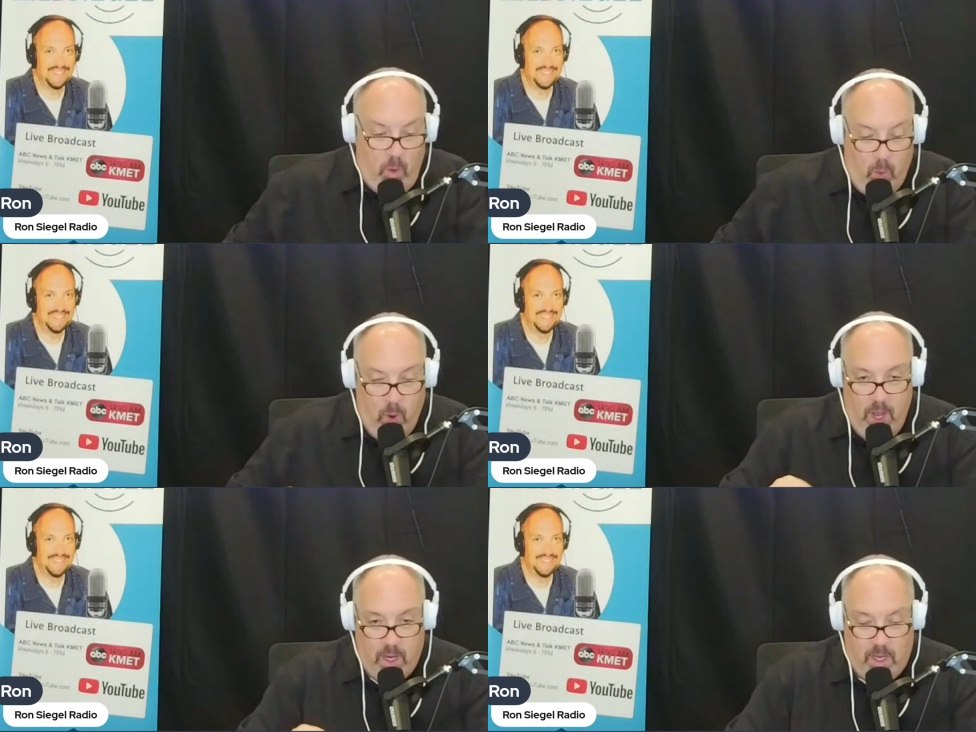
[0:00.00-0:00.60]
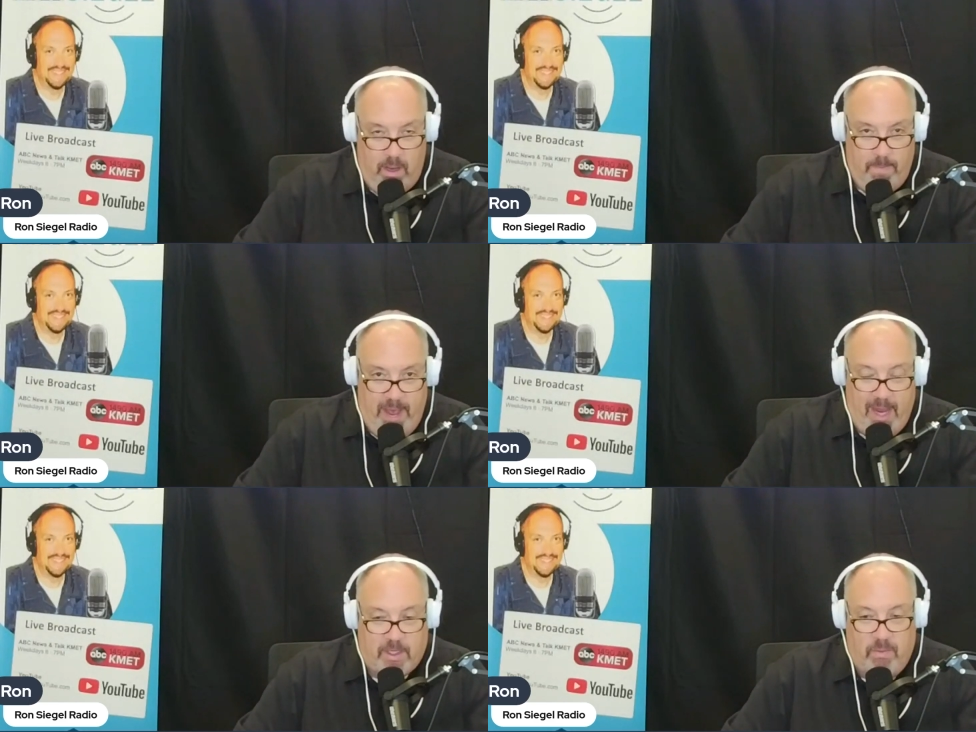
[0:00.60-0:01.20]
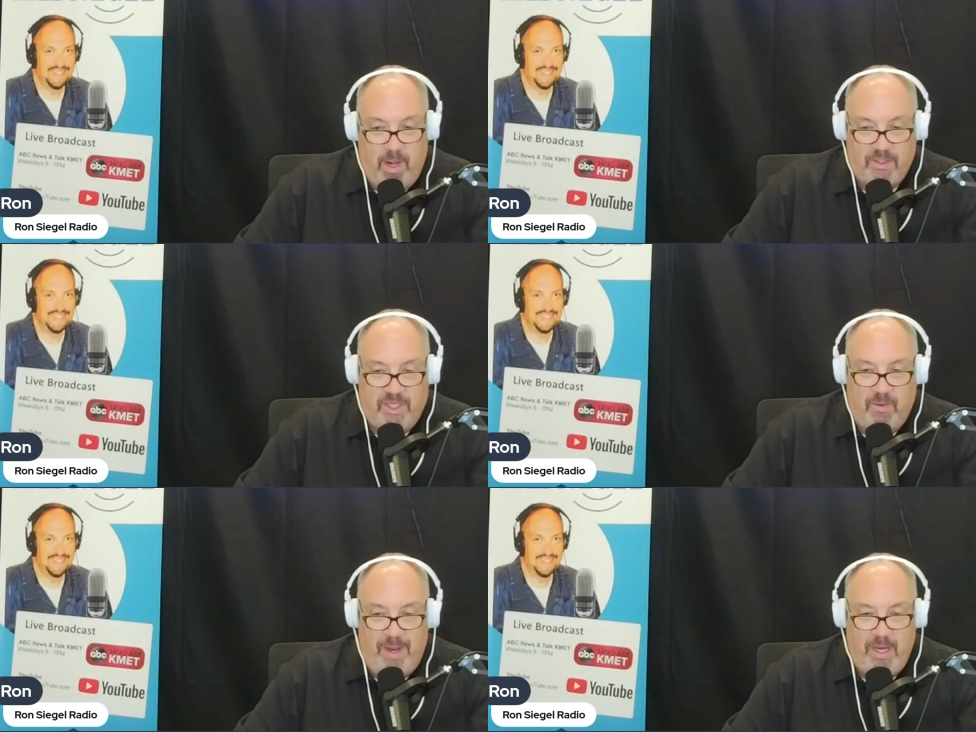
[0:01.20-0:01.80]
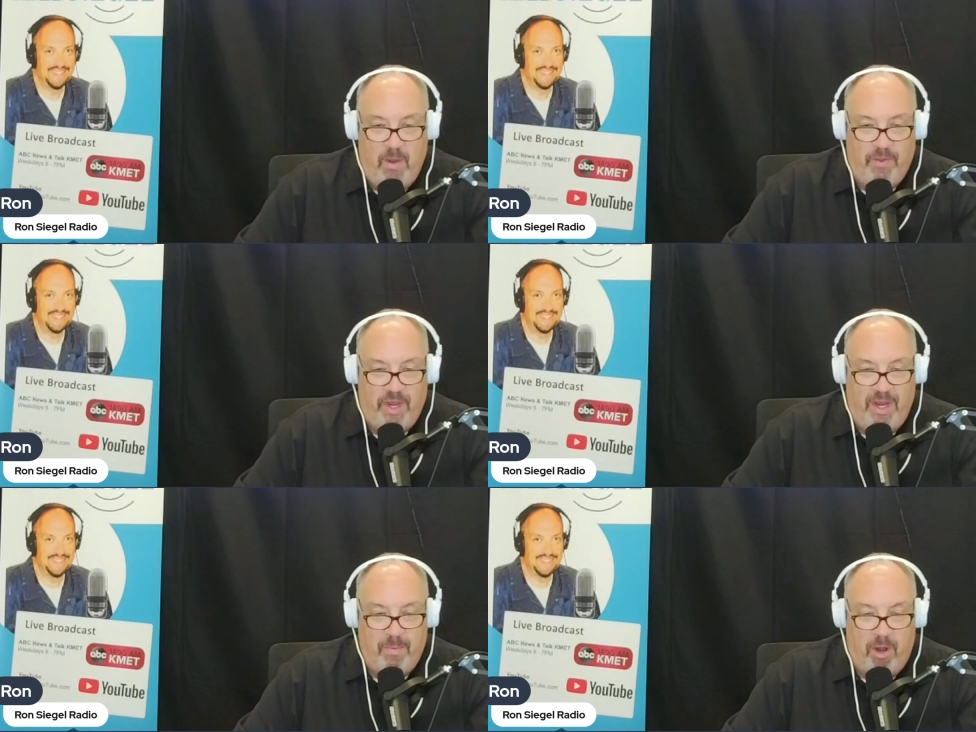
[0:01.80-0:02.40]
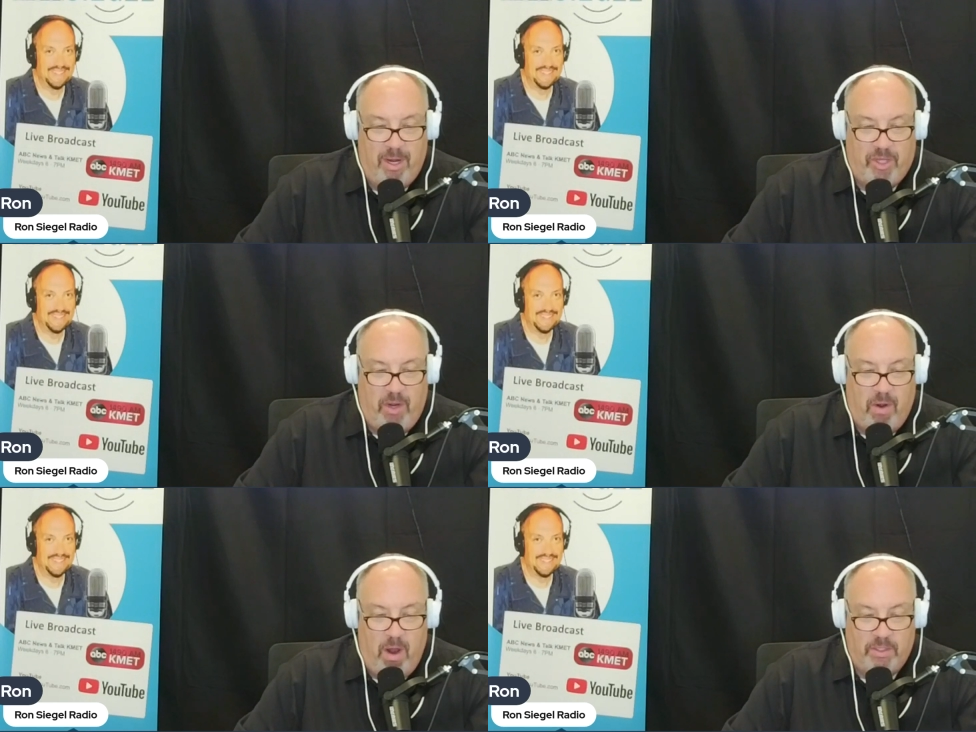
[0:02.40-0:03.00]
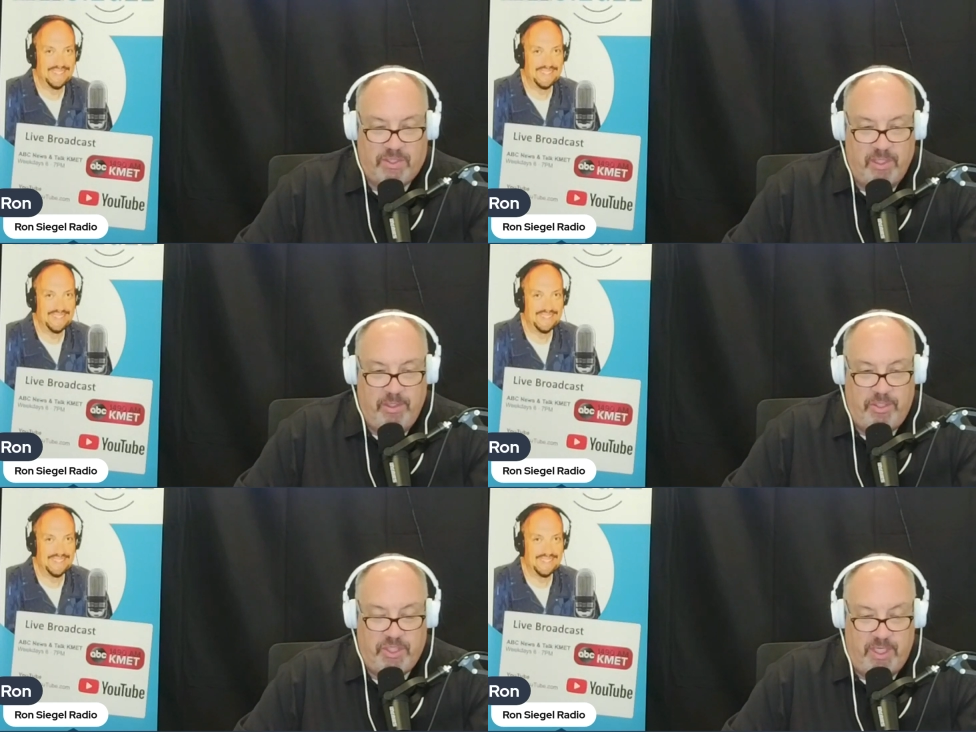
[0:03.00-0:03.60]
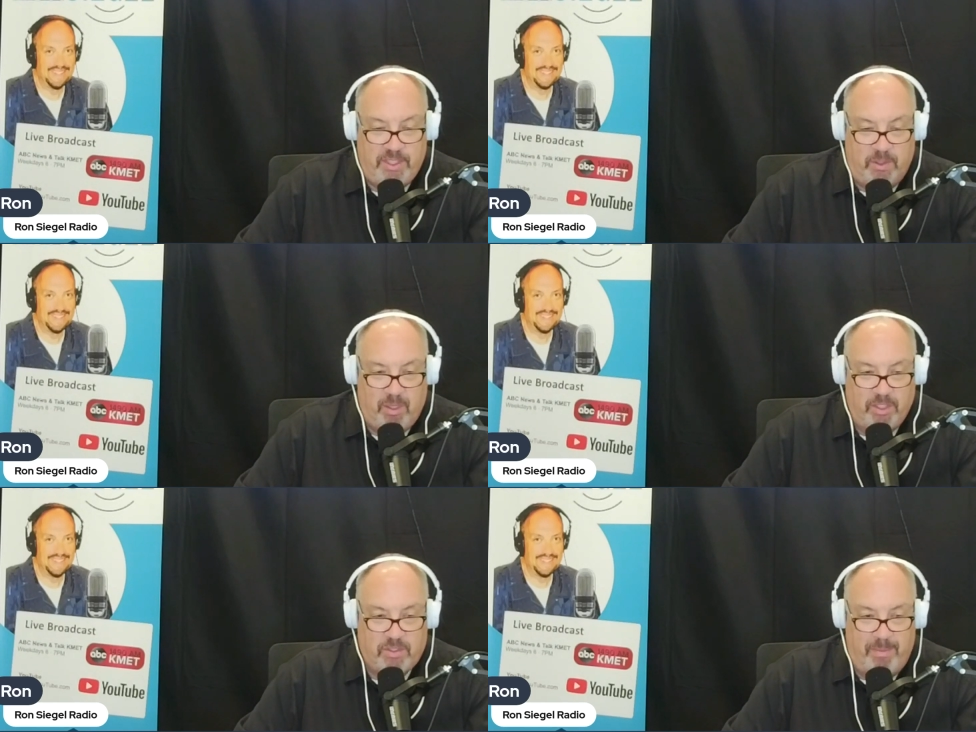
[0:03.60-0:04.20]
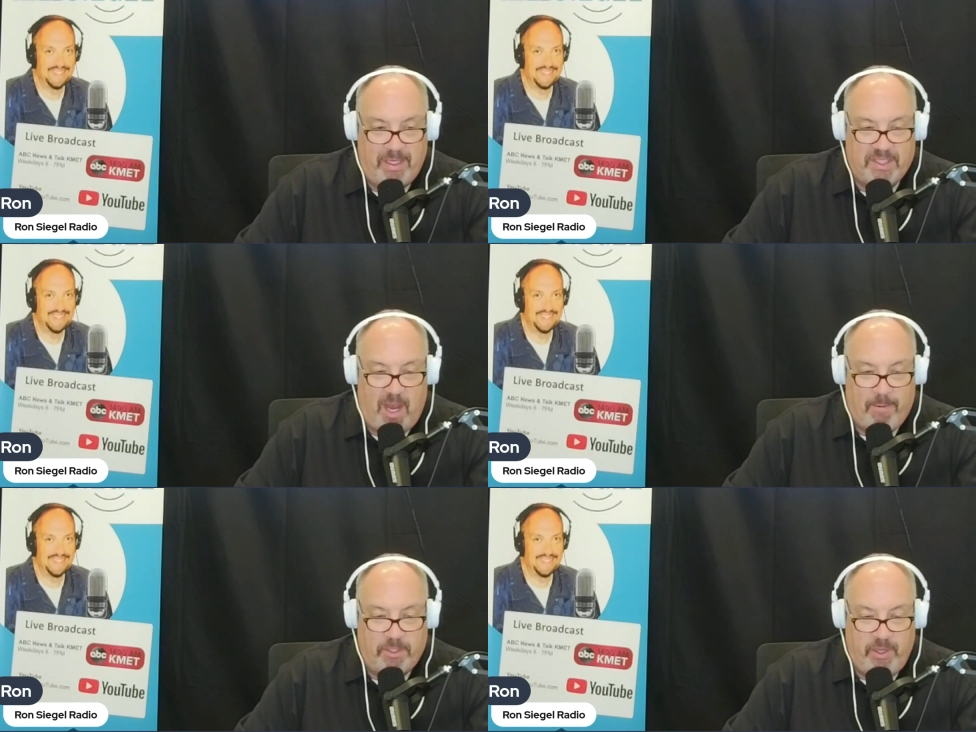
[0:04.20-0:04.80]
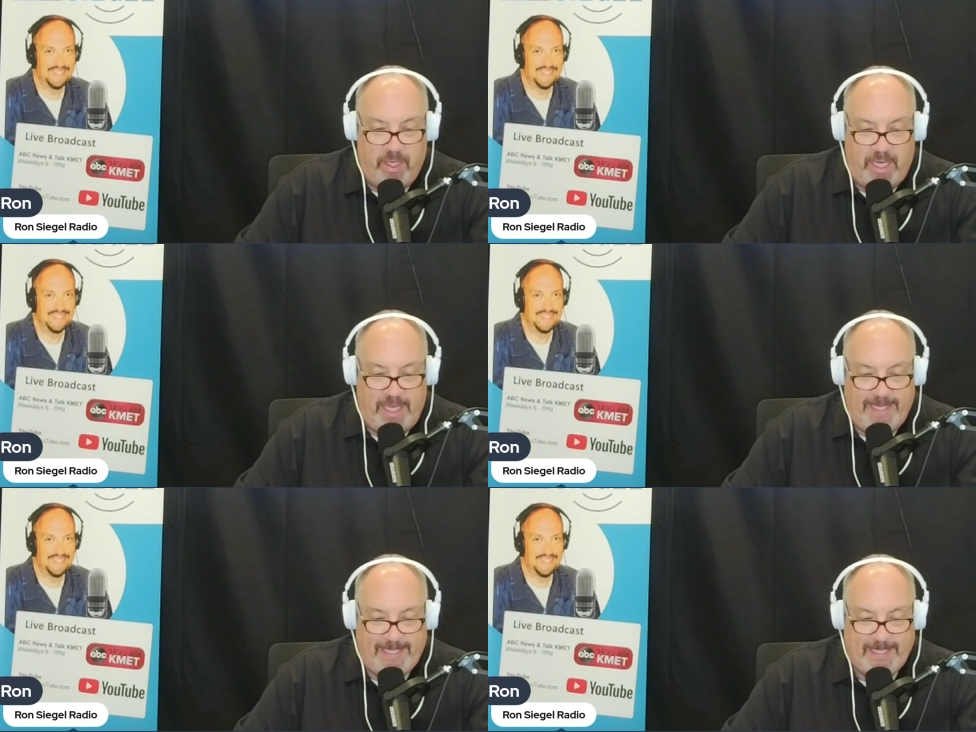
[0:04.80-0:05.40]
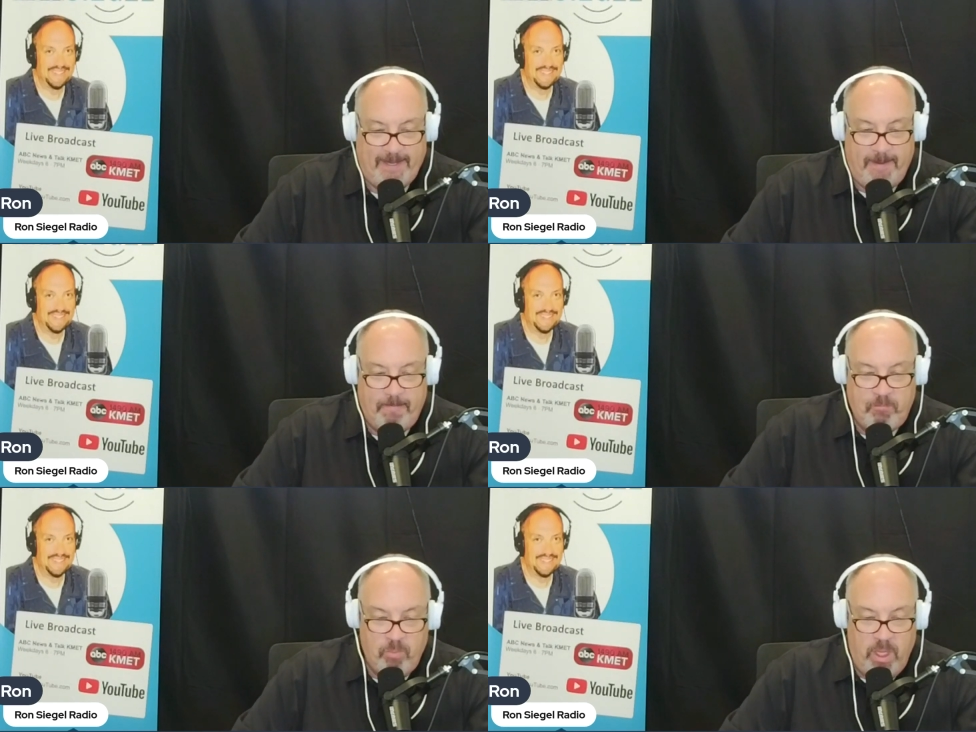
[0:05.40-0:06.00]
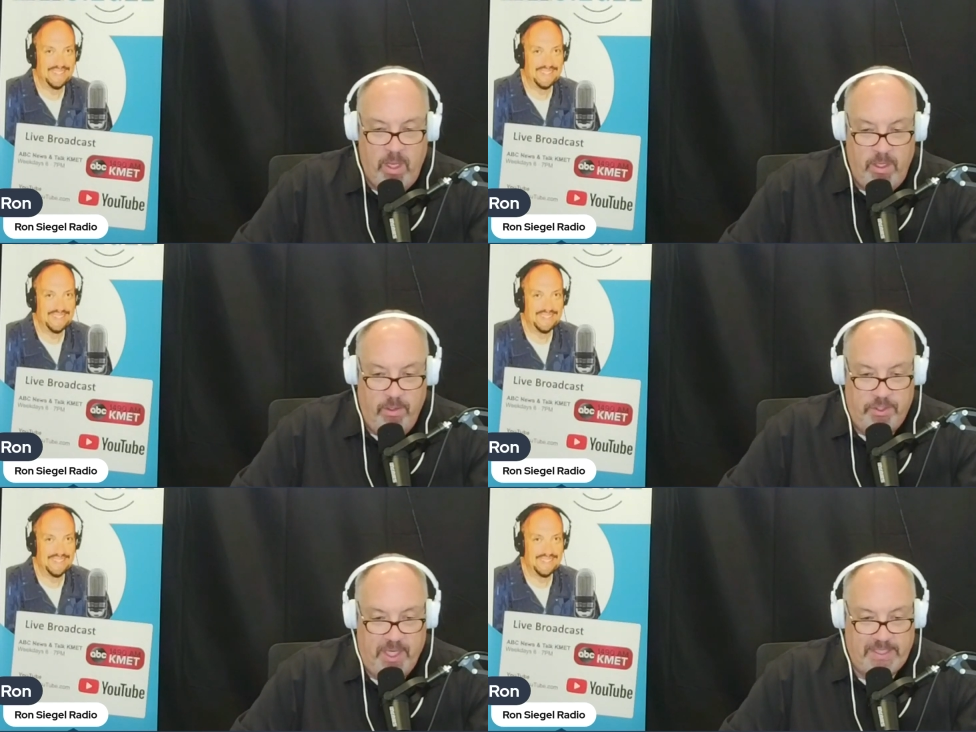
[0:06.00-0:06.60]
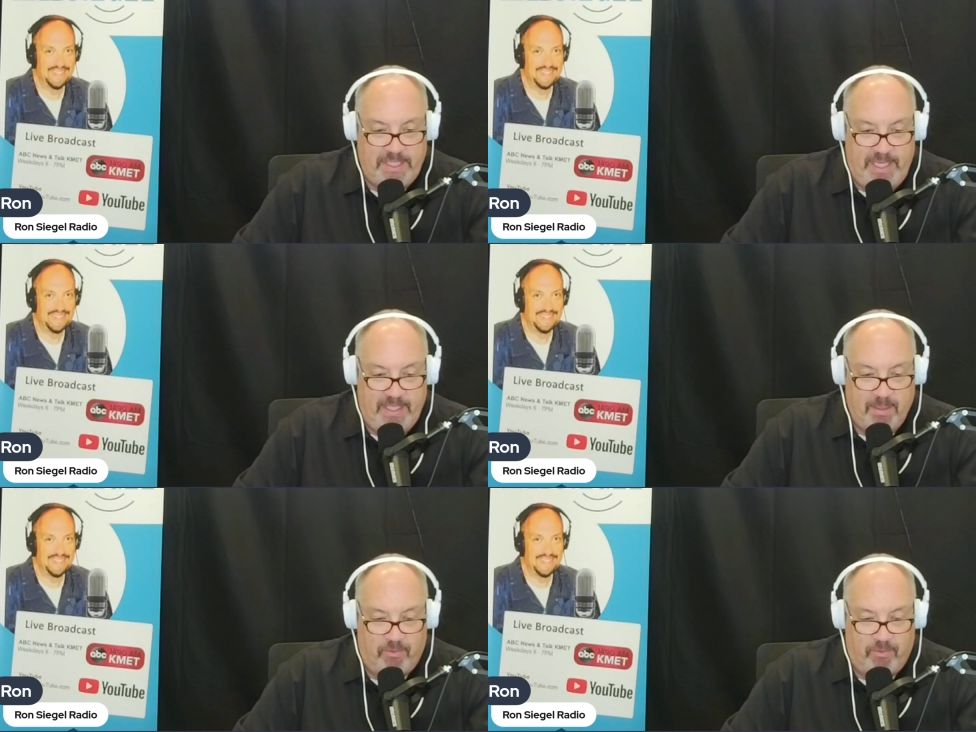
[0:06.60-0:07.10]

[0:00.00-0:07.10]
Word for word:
Speaker 1: Welcome back to Ron Siegel Radio. Within every market, there are solutions as well as tremendous opportunities. You just need some